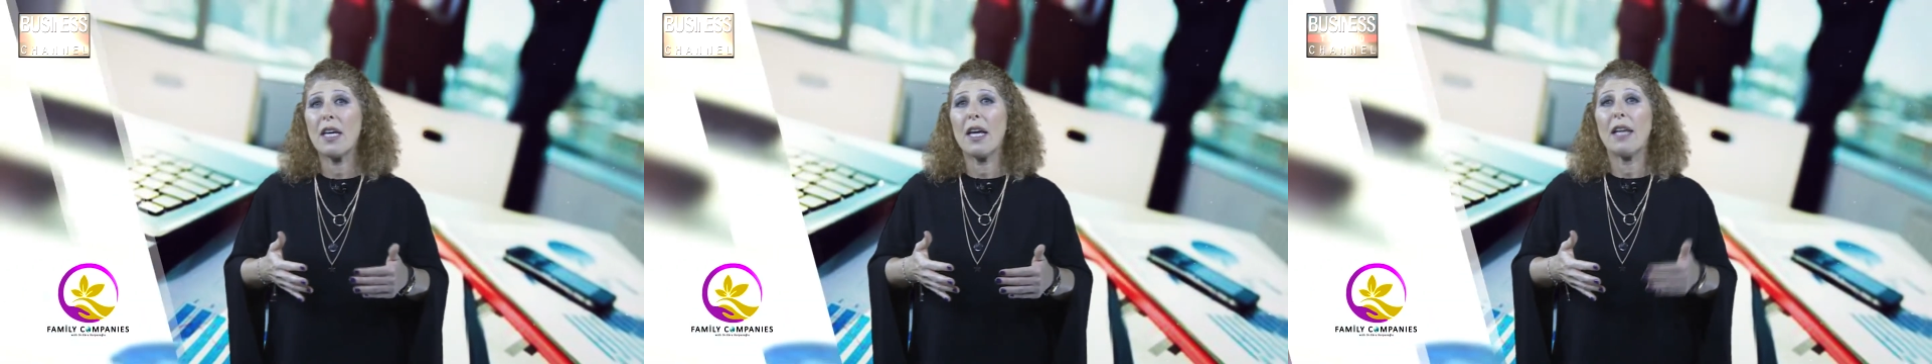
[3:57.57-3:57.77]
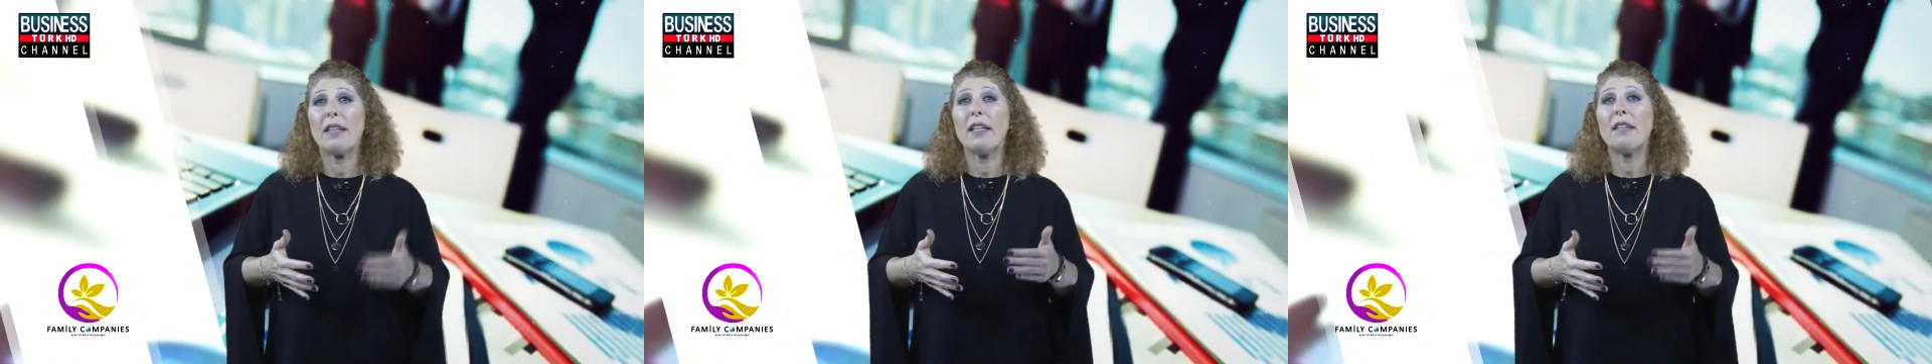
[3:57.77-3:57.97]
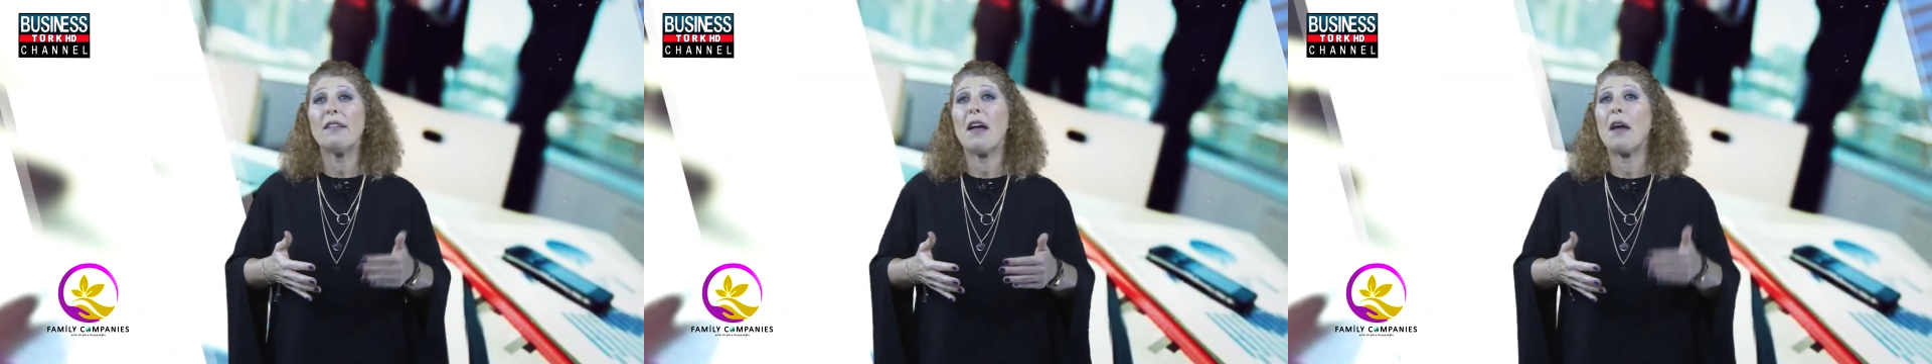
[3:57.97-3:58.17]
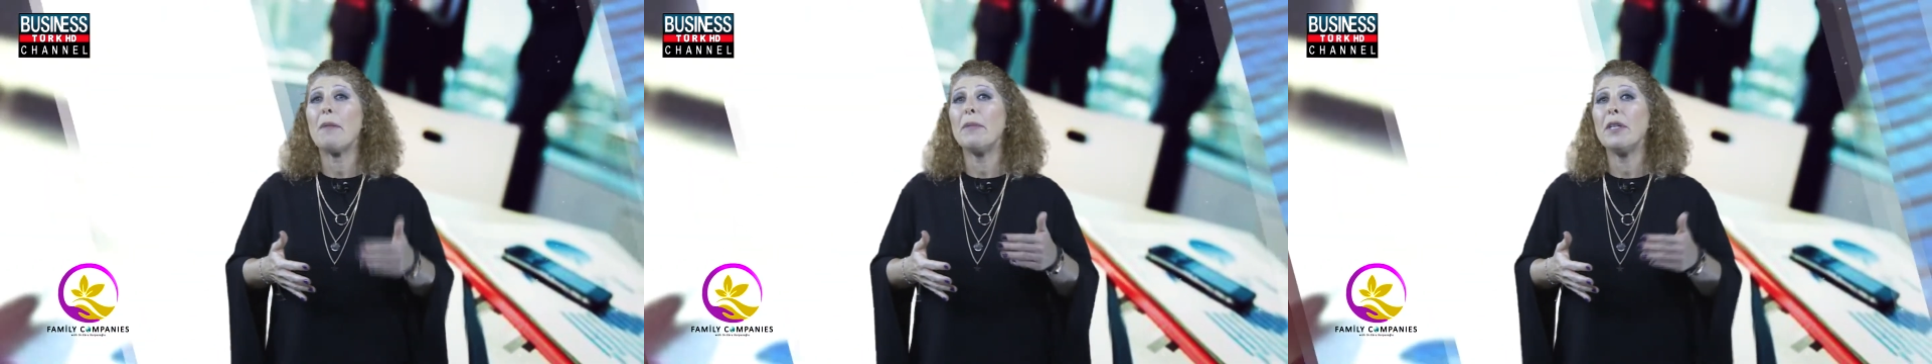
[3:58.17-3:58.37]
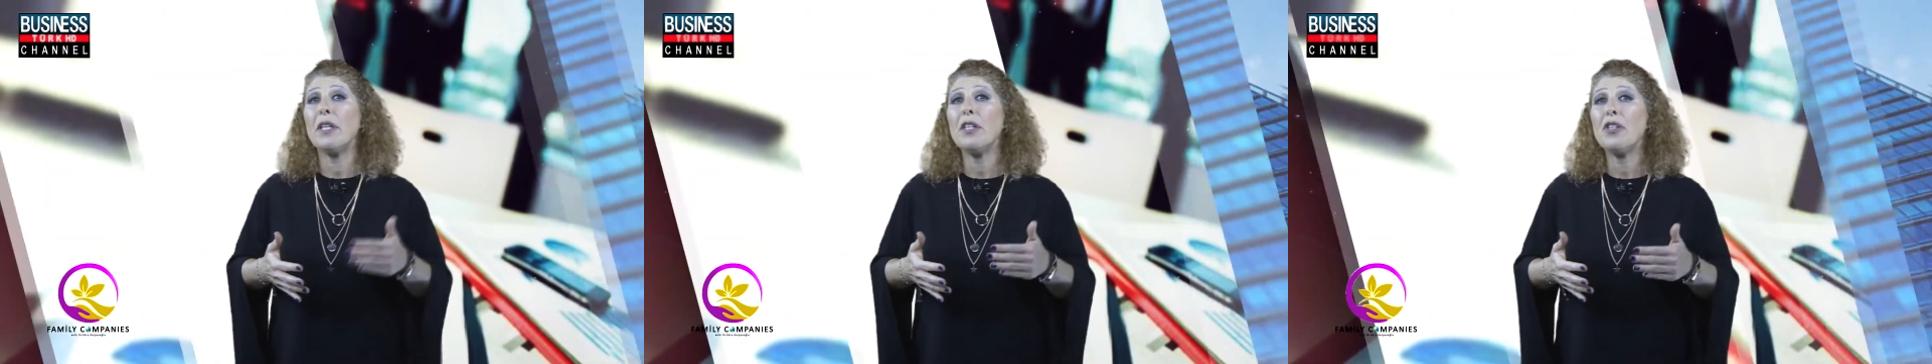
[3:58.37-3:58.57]

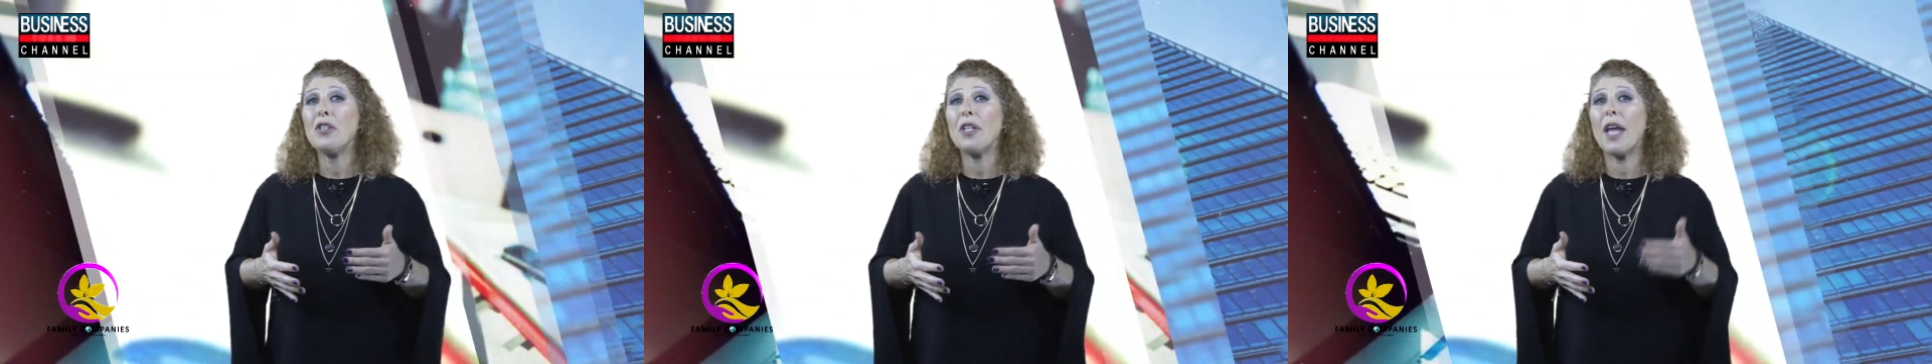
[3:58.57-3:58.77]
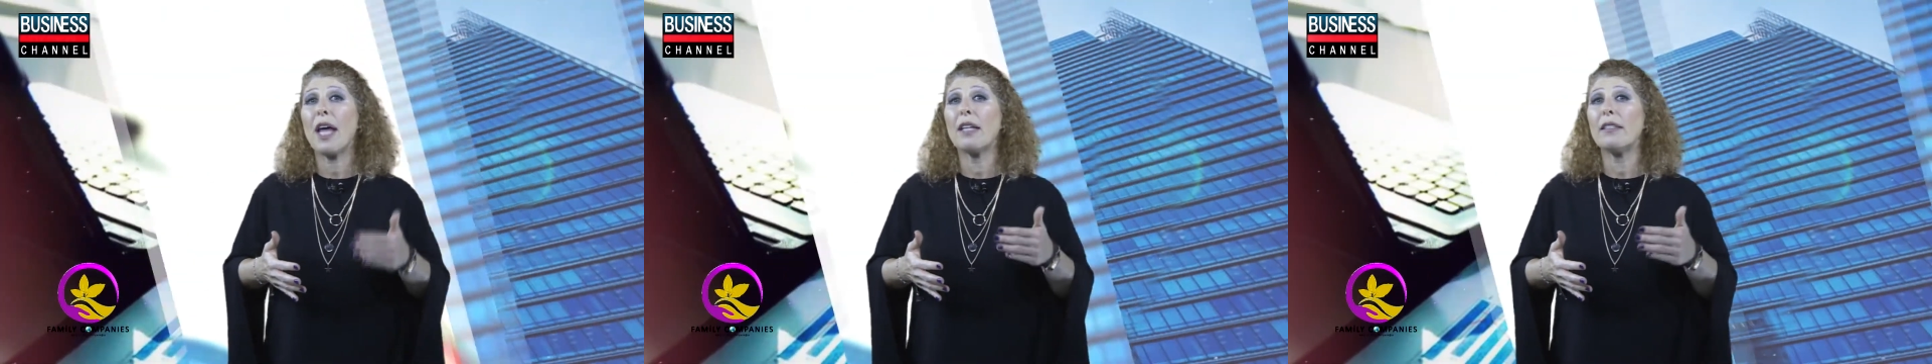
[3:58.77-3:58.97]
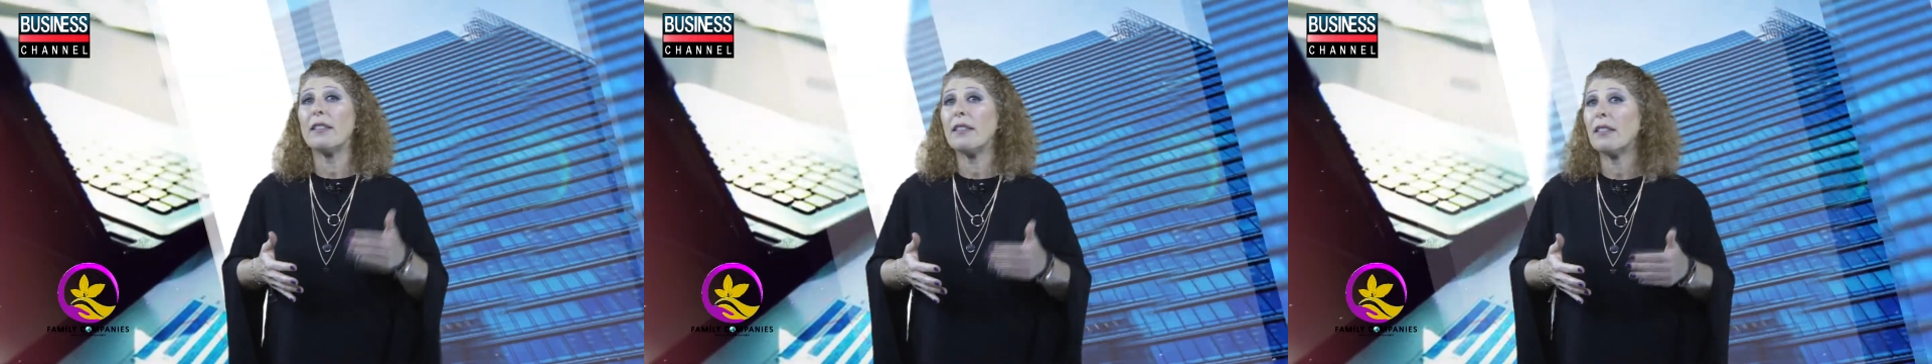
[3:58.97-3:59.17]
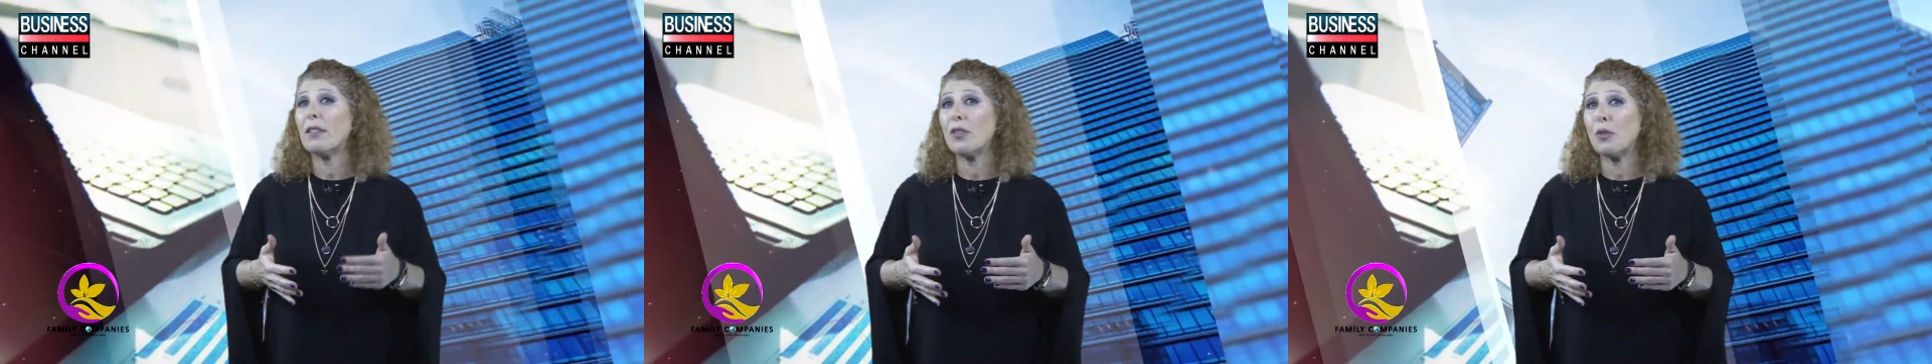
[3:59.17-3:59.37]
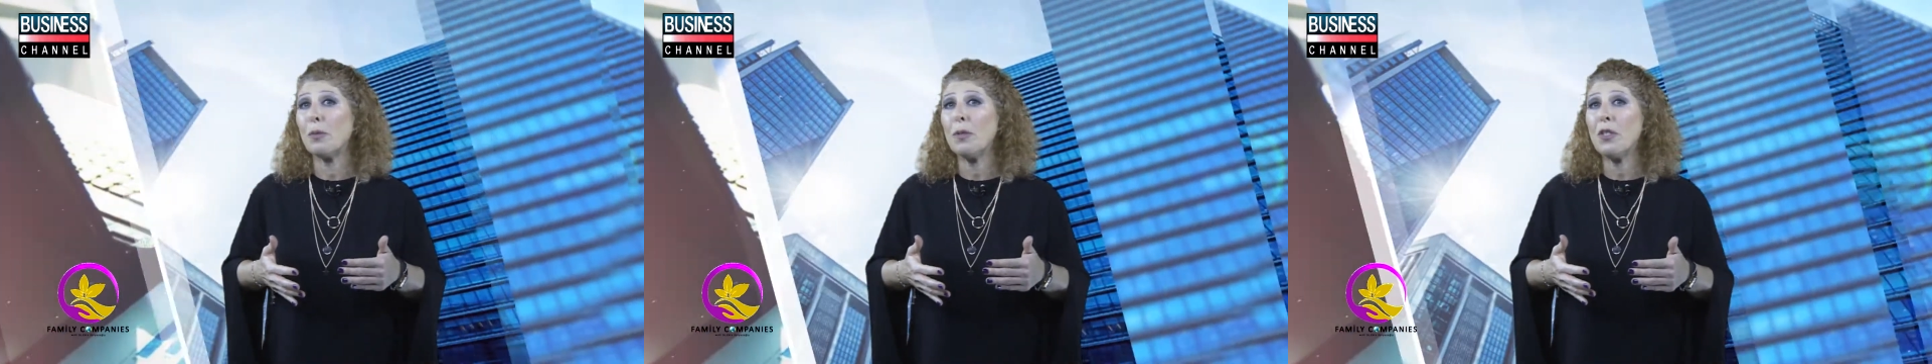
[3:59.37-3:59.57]
determination and
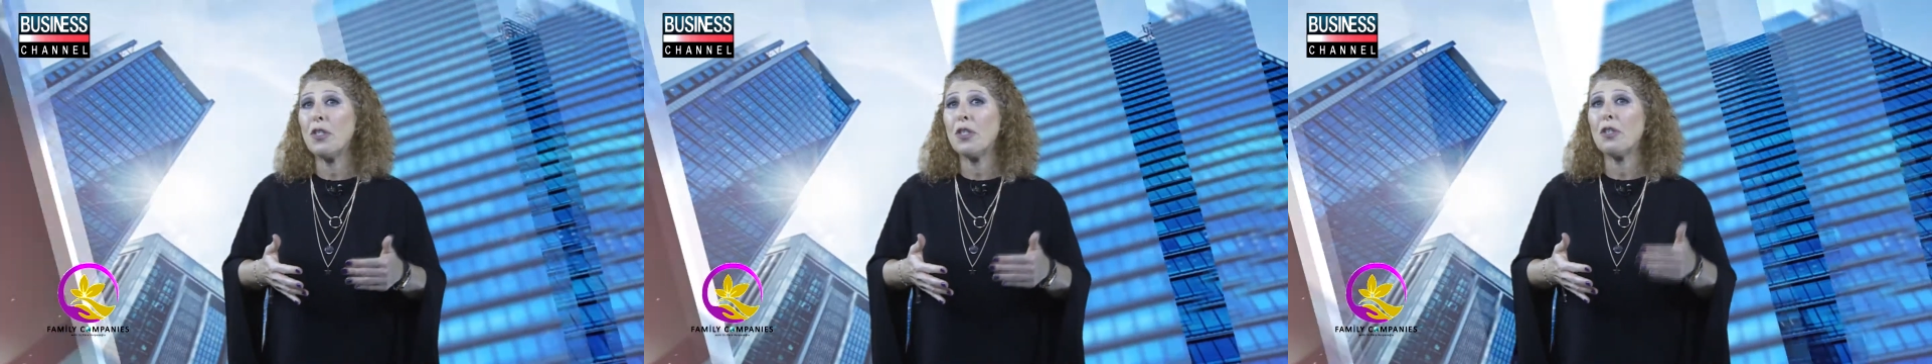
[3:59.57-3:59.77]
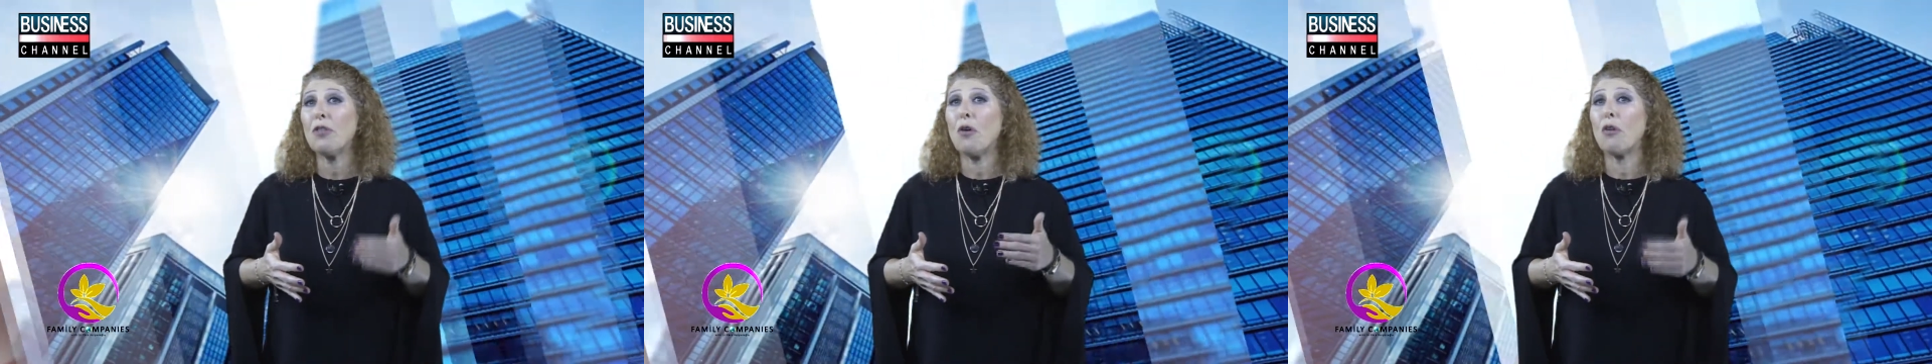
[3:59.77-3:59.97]
distribution